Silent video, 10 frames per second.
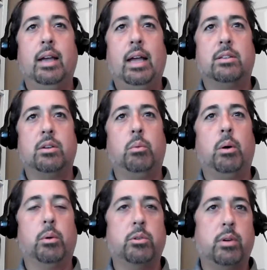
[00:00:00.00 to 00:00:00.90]
And so
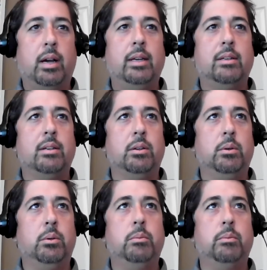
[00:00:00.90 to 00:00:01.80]
what we're trying to
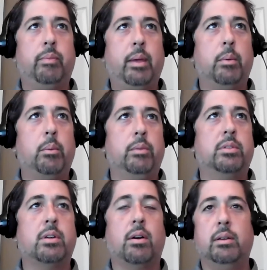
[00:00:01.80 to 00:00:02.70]
do, and what we've
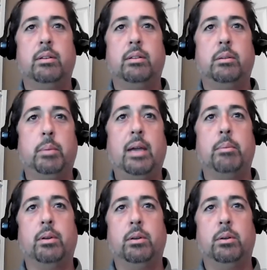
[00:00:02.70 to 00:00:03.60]
started to be
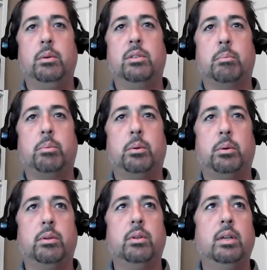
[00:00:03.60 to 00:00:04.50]
able to do, is to
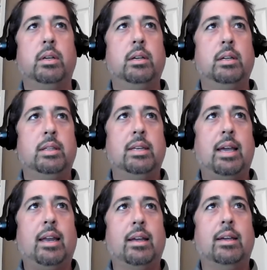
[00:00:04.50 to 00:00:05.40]
pull the
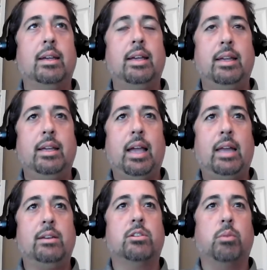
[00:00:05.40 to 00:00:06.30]
data
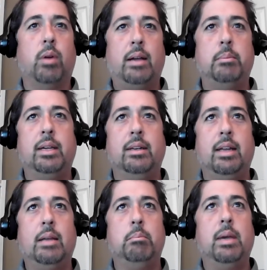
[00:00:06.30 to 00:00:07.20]
and describe it
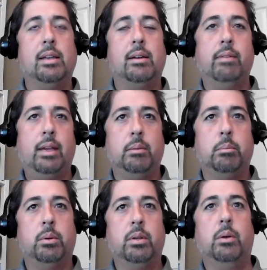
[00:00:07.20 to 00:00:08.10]
and make it
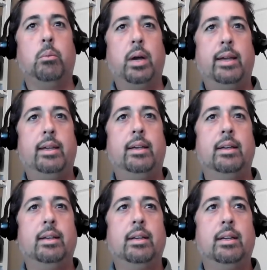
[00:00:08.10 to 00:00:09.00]
available in a way
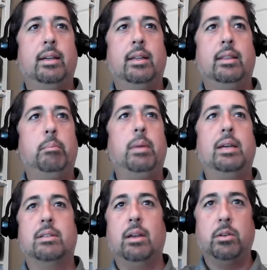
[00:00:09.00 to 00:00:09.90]
that
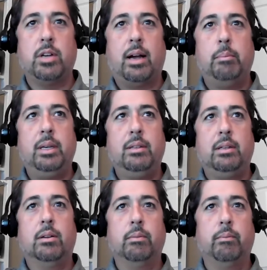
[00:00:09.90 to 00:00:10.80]
makes their job easier.